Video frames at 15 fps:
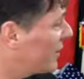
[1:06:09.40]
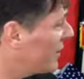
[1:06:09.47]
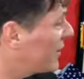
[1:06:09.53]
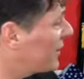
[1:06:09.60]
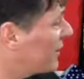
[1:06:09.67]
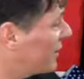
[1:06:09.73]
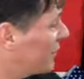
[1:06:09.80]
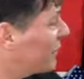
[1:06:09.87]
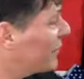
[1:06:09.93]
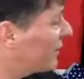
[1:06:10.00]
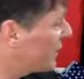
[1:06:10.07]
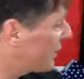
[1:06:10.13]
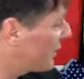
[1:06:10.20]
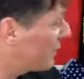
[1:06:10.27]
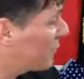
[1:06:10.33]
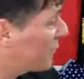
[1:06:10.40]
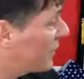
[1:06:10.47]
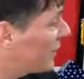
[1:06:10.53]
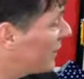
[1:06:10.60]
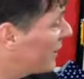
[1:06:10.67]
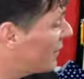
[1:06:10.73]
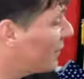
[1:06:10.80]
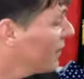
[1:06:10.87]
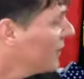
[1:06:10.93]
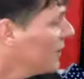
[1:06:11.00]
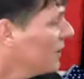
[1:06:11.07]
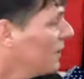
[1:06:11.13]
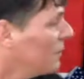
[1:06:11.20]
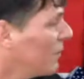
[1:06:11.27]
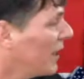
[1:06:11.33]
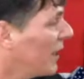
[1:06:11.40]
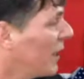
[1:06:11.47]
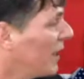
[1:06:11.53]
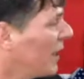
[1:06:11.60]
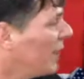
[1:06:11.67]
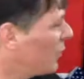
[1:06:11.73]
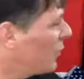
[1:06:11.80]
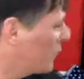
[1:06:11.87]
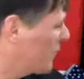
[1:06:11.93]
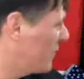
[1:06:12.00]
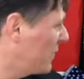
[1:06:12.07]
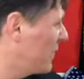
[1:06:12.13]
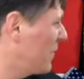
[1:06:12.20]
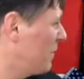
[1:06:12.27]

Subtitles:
and different things for my life, that I've always done